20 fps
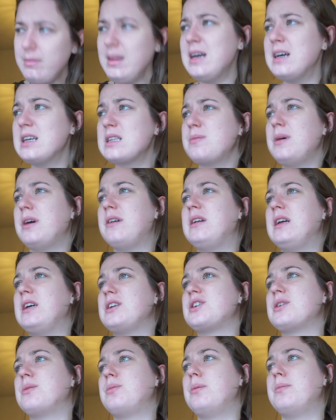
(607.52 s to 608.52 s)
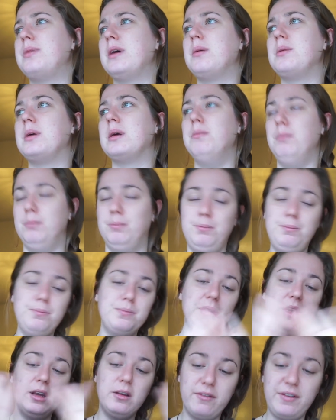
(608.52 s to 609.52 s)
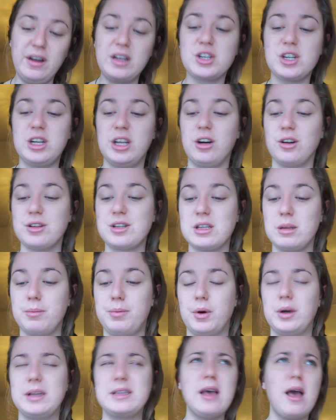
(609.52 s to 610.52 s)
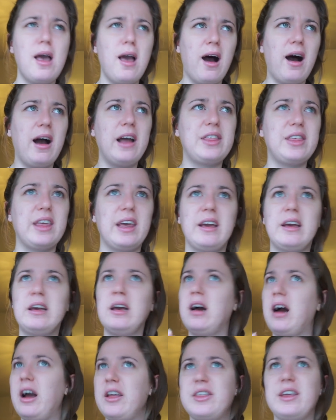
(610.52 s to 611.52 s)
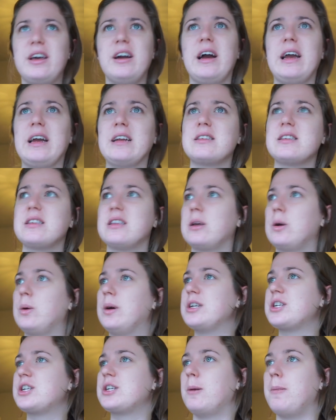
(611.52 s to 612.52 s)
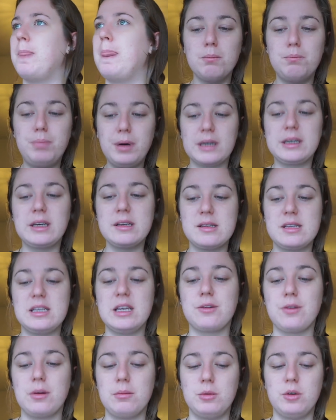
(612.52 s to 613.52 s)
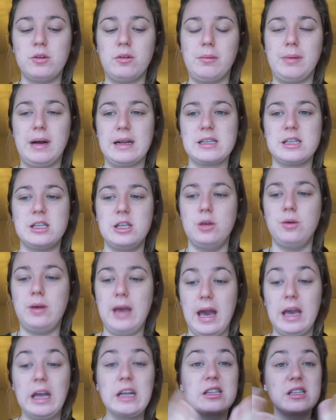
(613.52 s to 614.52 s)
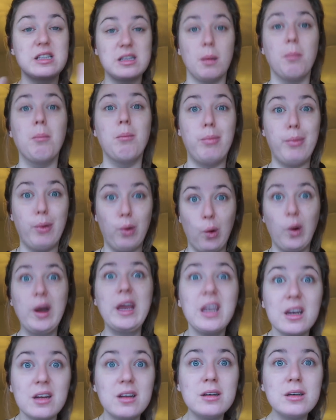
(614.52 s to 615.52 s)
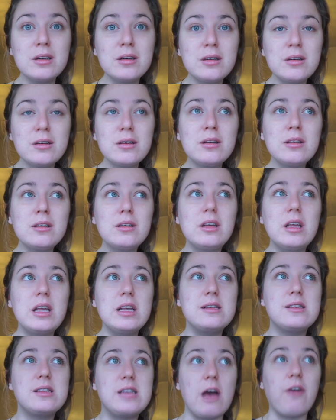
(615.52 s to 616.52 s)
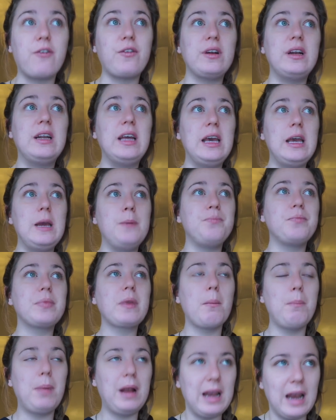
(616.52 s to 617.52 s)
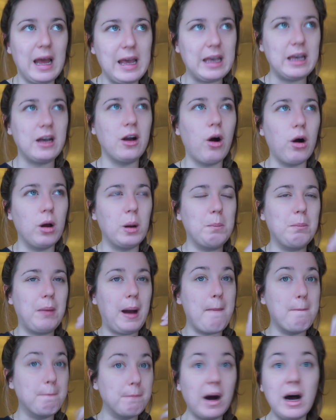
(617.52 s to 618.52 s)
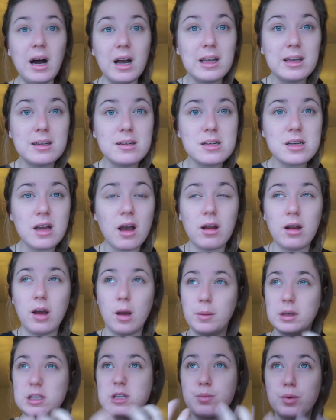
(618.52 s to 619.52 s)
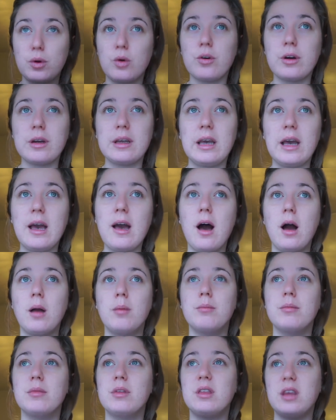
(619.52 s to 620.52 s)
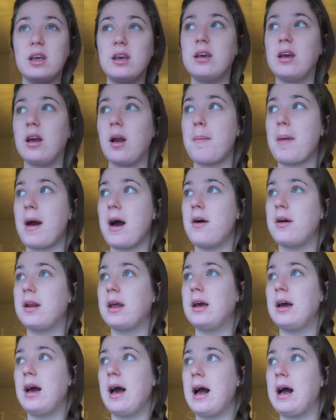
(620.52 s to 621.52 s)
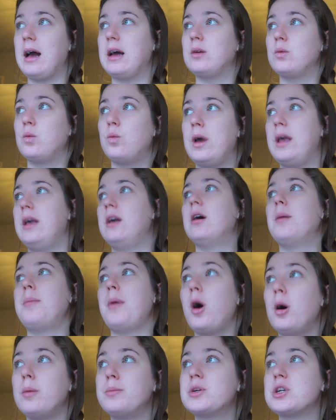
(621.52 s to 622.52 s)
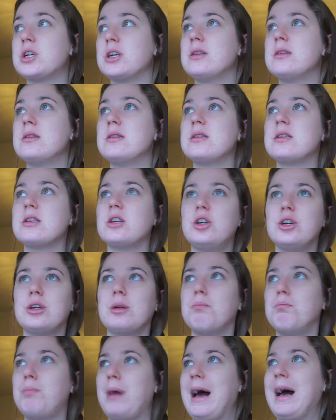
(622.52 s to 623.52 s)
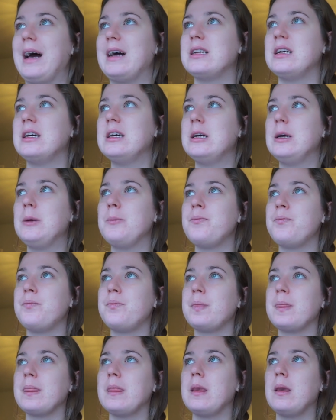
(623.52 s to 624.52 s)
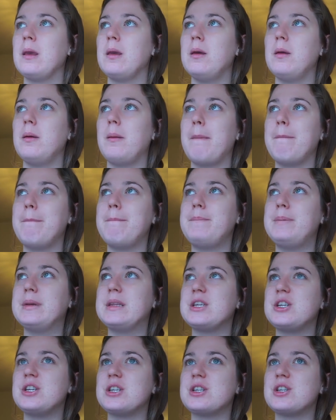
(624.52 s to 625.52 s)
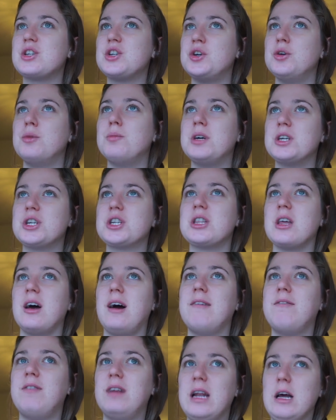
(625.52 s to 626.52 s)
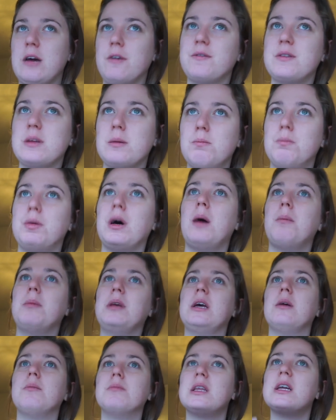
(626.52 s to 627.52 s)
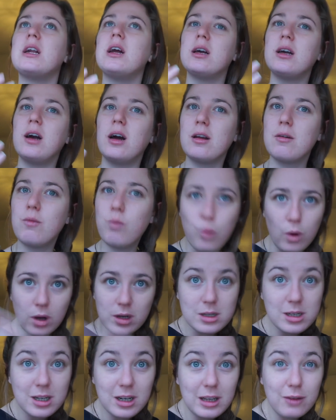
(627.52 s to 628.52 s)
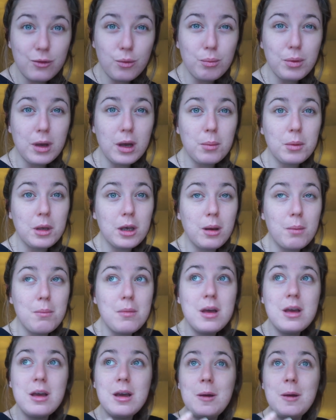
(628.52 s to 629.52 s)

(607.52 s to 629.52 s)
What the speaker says: That's my relationship with Birmingham. Eventually got to the point, I think I answered the question, but considering moving back to the UK at some point is definitely playing on my mind, and I'm exploring it, I'm thinking about it and weighing up options, good and bad. But there's just too much that I've left in Birmingham that I kind of want to leave in Birmingham